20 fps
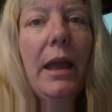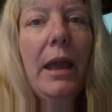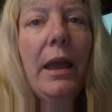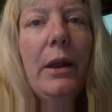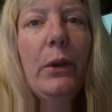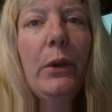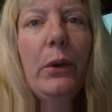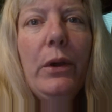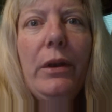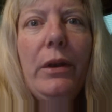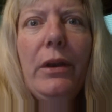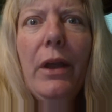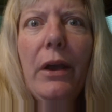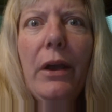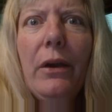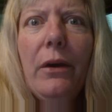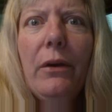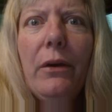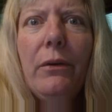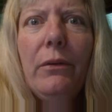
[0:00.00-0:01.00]
And who'd
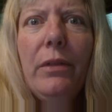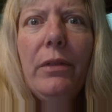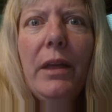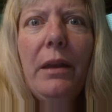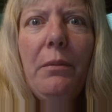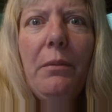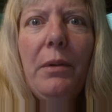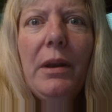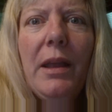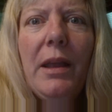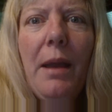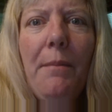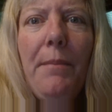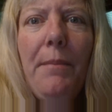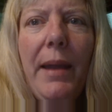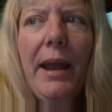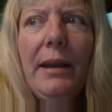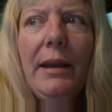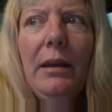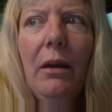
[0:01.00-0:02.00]
know that it would come
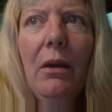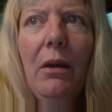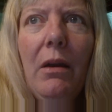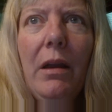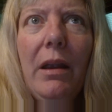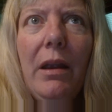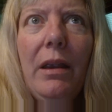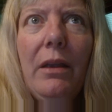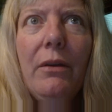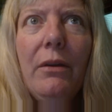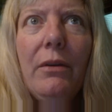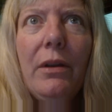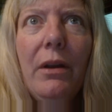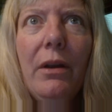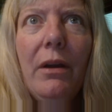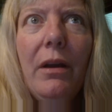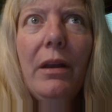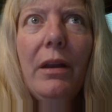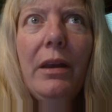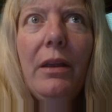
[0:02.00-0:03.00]
back to haunt you and
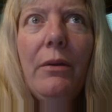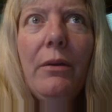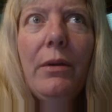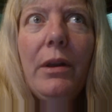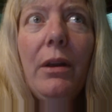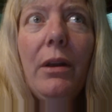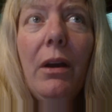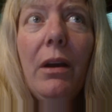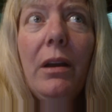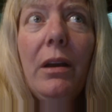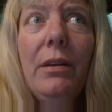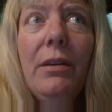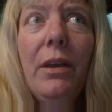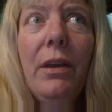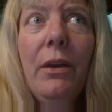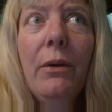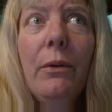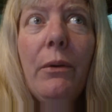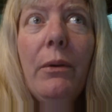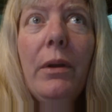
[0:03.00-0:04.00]
haunt you and
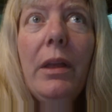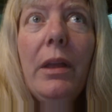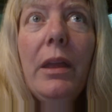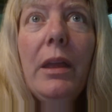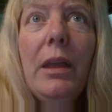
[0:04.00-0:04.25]
haunt you.